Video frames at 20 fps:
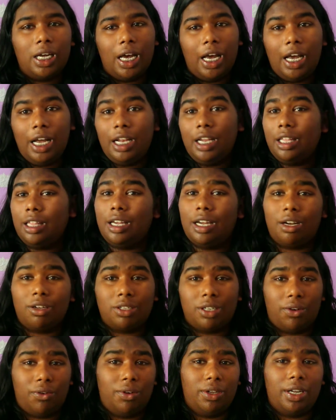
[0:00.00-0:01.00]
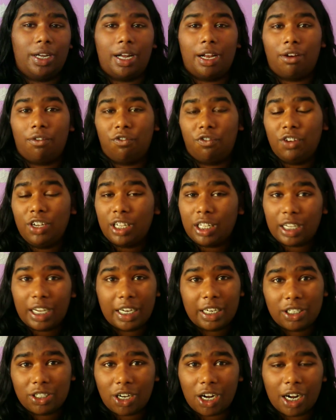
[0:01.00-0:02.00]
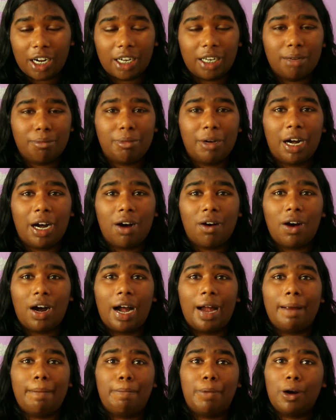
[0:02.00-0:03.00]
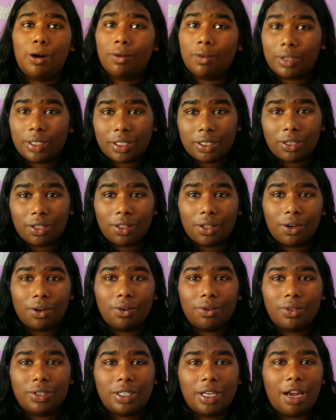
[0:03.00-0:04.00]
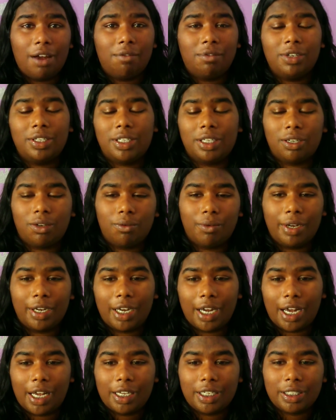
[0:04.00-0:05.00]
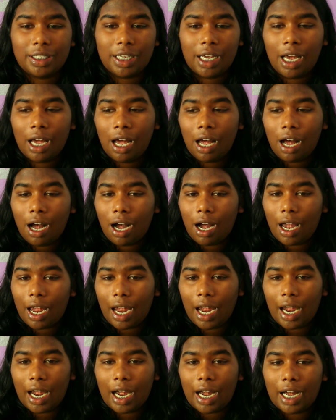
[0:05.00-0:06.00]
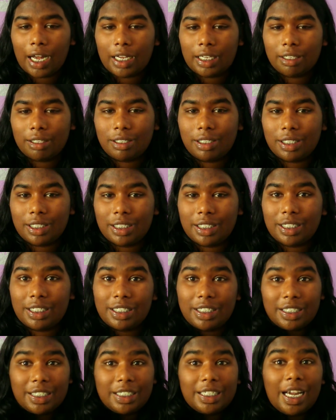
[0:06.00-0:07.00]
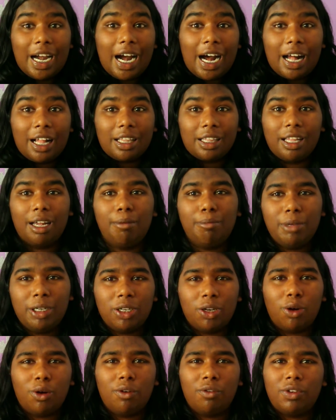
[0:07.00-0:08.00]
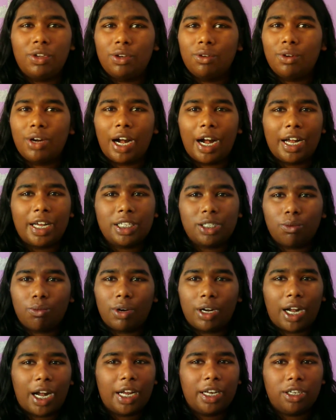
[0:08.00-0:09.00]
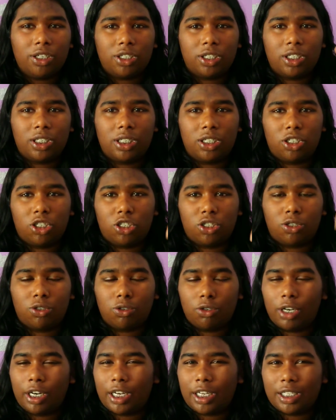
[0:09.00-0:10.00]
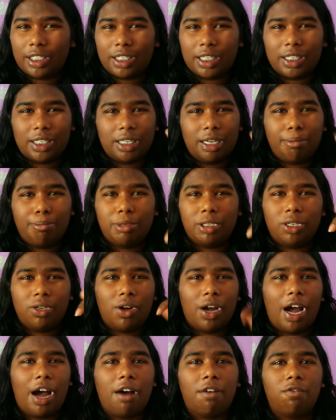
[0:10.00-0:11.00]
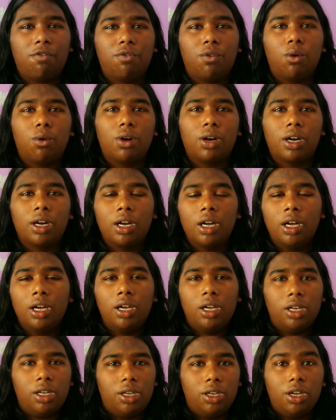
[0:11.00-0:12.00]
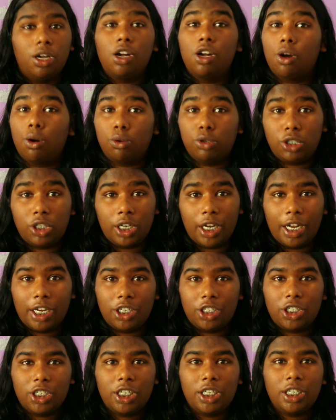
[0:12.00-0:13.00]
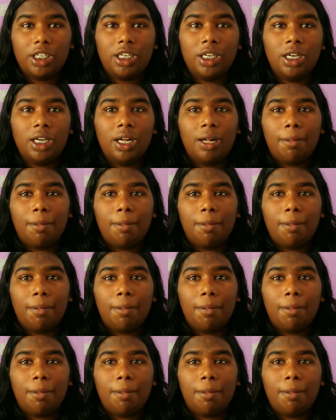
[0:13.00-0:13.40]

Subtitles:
anything else I really kind of feel like talking about, I post those every single weekend. And yeah, let me know if you guys, what kind of tricks and tips you have for negotiation.